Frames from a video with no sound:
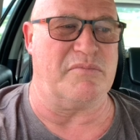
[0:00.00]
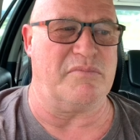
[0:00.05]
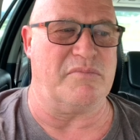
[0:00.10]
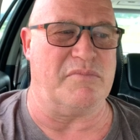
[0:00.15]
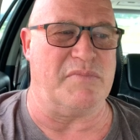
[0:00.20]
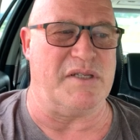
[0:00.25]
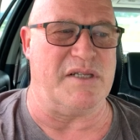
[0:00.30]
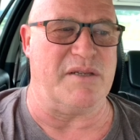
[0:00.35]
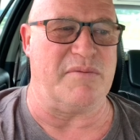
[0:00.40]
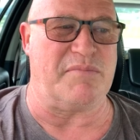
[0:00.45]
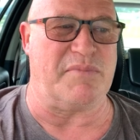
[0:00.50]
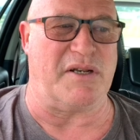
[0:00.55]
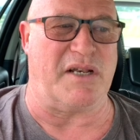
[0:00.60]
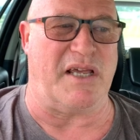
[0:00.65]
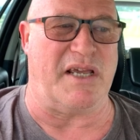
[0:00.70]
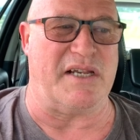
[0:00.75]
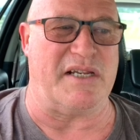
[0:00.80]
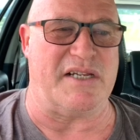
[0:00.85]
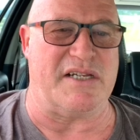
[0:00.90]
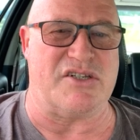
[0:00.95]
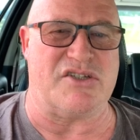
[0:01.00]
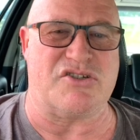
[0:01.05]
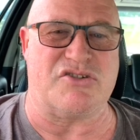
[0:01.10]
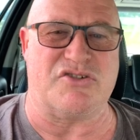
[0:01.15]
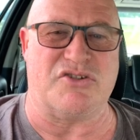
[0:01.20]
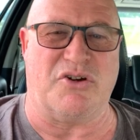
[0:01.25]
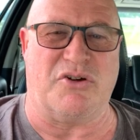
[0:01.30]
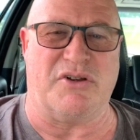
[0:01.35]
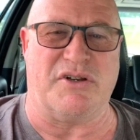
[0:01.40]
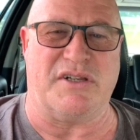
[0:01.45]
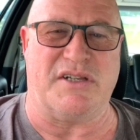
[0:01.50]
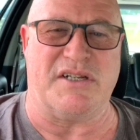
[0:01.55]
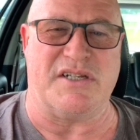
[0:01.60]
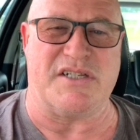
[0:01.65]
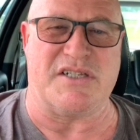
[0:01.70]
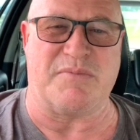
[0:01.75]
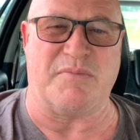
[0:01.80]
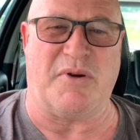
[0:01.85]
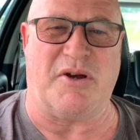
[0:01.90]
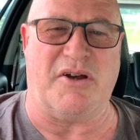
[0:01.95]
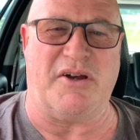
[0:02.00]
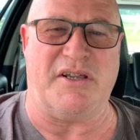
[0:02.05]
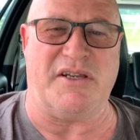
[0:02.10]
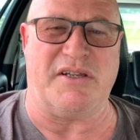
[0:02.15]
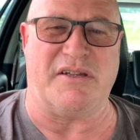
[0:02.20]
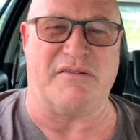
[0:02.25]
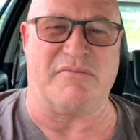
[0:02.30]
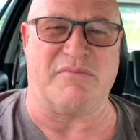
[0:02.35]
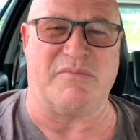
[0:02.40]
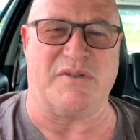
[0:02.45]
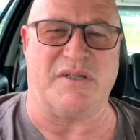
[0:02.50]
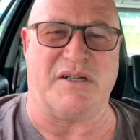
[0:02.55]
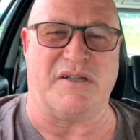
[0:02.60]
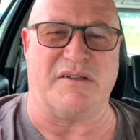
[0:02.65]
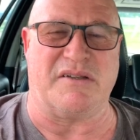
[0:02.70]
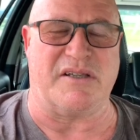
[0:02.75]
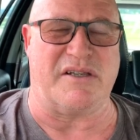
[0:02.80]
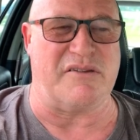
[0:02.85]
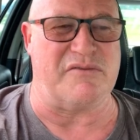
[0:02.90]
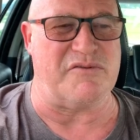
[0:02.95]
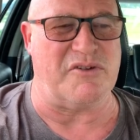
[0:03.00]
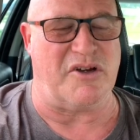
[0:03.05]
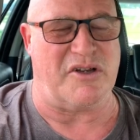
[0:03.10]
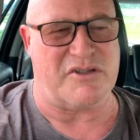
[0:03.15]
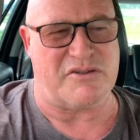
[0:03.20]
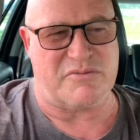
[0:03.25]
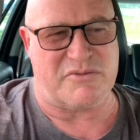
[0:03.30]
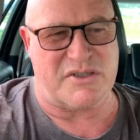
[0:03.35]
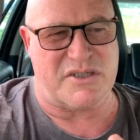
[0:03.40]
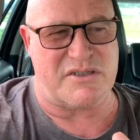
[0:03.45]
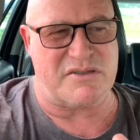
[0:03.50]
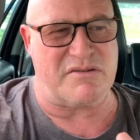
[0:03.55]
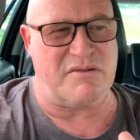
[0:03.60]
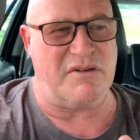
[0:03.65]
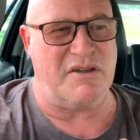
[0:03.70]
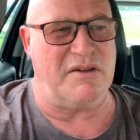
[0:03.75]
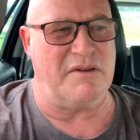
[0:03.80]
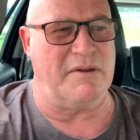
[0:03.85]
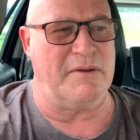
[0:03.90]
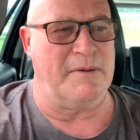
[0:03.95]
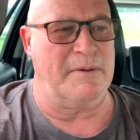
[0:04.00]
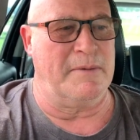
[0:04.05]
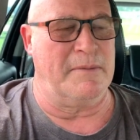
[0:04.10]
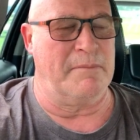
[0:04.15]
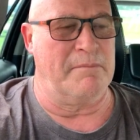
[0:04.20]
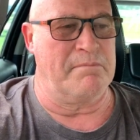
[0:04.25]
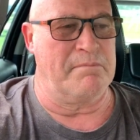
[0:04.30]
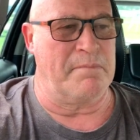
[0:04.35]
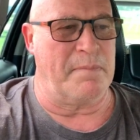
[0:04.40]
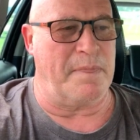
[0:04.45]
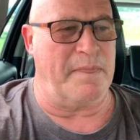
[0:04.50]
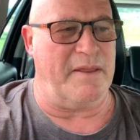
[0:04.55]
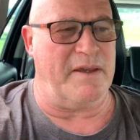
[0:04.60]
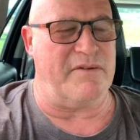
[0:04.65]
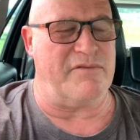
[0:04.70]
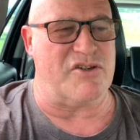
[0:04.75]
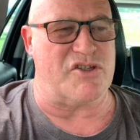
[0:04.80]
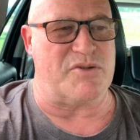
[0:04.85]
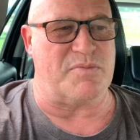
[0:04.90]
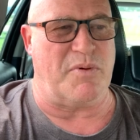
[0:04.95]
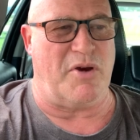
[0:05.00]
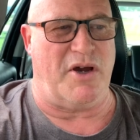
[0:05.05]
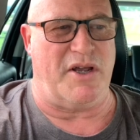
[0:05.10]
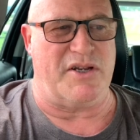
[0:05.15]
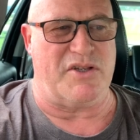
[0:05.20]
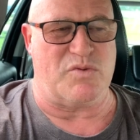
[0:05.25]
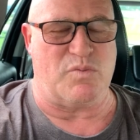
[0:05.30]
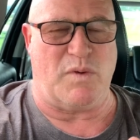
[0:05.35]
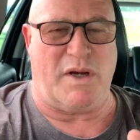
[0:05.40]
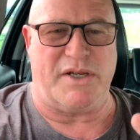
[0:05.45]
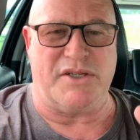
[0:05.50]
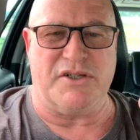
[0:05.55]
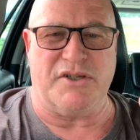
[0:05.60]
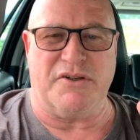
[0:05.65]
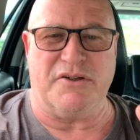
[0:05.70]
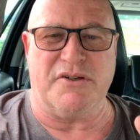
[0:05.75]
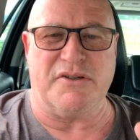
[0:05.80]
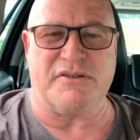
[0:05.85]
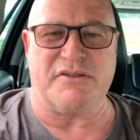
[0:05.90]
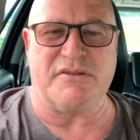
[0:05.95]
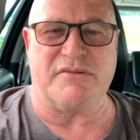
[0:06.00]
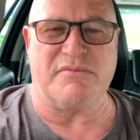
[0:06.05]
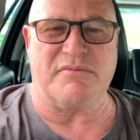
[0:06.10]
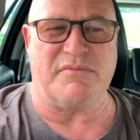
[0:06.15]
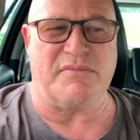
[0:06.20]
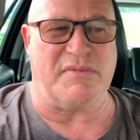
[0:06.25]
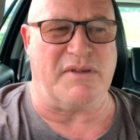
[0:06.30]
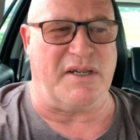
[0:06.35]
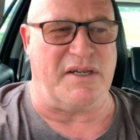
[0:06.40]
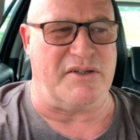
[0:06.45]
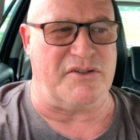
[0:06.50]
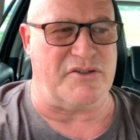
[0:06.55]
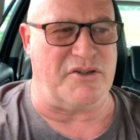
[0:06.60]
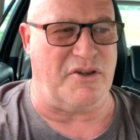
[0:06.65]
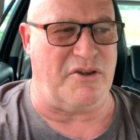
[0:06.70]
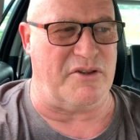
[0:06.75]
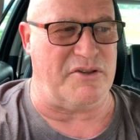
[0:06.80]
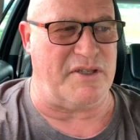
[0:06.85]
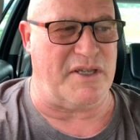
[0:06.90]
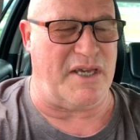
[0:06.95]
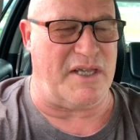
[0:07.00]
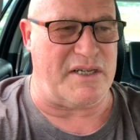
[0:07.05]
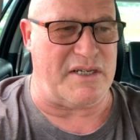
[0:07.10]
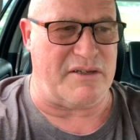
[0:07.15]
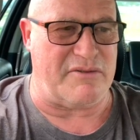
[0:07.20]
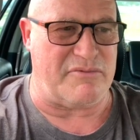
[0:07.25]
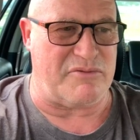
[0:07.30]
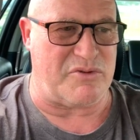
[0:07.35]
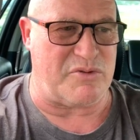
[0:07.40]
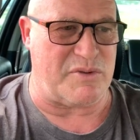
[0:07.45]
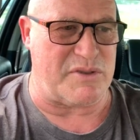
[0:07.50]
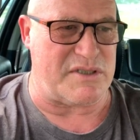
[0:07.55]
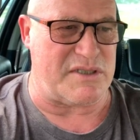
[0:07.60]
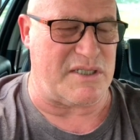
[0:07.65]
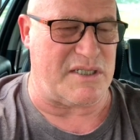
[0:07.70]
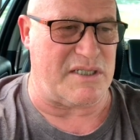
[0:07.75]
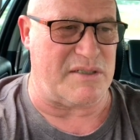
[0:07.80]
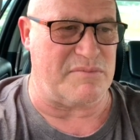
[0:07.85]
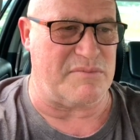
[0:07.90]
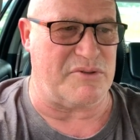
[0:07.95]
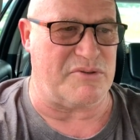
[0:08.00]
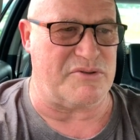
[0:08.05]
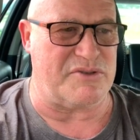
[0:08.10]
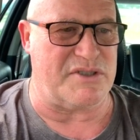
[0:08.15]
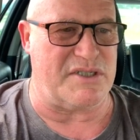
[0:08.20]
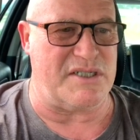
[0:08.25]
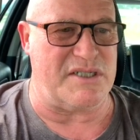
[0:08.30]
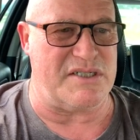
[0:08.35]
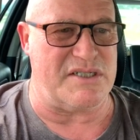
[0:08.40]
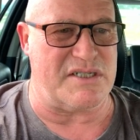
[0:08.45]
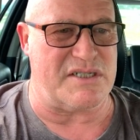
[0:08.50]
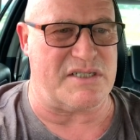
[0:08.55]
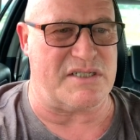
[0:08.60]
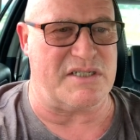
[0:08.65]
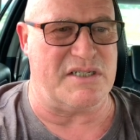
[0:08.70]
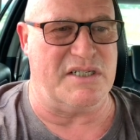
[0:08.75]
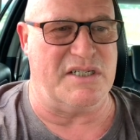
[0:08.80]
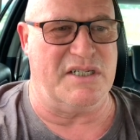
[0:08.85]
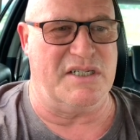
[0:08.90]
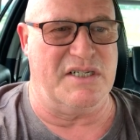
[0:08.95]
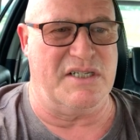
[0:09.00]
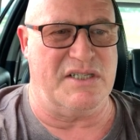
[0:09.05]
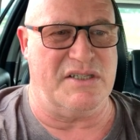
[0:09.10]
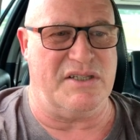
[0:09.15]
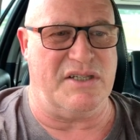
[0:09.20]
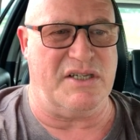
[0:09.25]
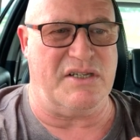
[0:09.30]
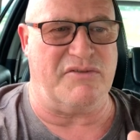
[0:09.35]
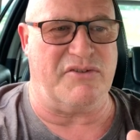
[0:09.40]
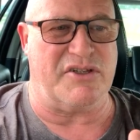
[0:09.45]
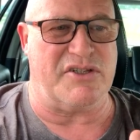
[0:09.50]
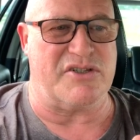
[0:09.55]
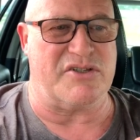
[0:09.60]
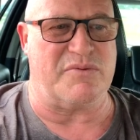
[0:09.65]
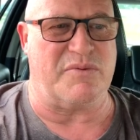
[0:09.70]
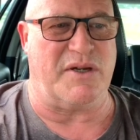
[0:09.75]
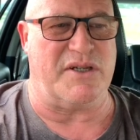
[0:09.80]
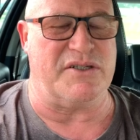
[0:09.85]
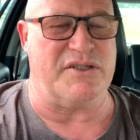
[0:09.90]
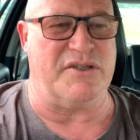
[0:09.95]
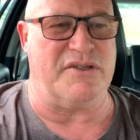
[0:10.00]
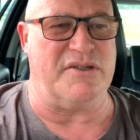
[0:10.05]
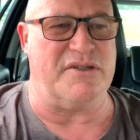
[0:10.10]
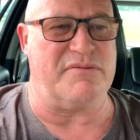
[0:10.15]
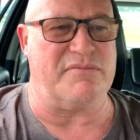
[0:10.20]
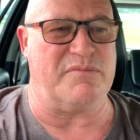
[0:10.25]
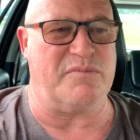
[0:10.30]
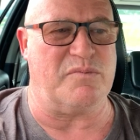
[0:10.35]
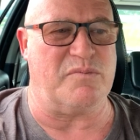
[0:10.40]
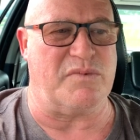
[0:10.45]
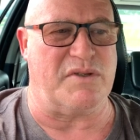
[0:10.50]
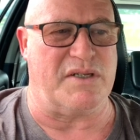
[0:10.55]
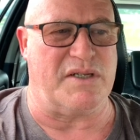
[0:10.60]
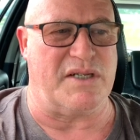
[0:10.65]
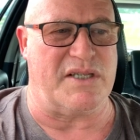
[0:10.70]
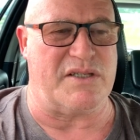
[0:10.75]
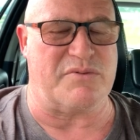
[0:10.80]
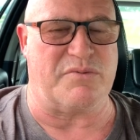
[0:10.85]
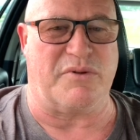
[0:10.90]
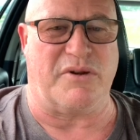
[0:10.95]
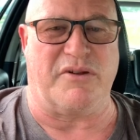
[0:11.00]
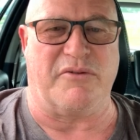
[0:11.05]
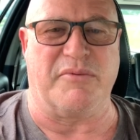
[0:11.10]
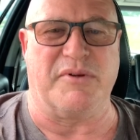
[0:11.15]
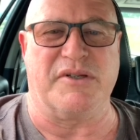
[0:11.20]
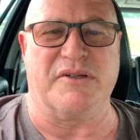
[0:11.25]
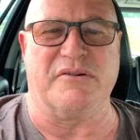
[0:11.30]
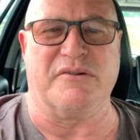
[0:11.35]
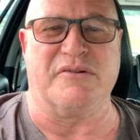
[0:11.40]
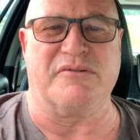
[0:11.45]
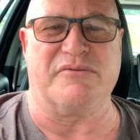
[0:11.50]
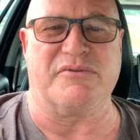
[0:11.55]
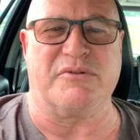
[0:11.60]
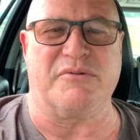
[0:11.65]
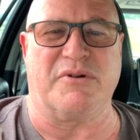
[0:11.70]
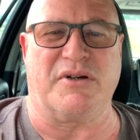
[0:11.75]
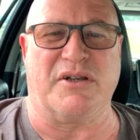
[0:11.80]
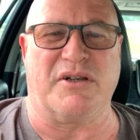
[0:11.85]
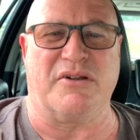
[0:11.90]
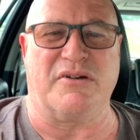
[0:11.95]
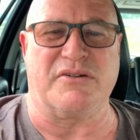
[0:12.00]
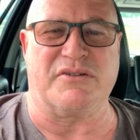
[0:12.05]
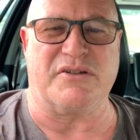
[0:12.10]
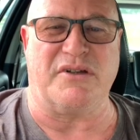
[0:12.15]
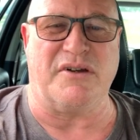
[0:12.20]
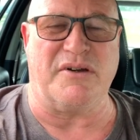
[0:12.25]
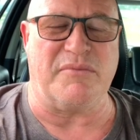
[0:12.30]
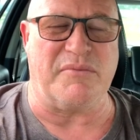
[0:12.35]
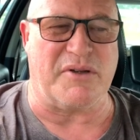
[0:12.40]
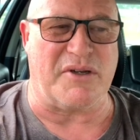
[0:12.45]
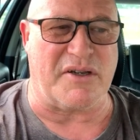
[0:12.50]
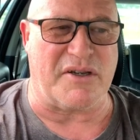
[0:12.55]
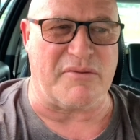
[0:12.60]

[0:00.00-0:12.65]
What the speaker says: manipulate each joint in his spine, and you know, they advise just think of your spine as one unit and turn that, even twisting in Bil Jee, just think of it as one unit. And that's what I've been doing for quite a long time. But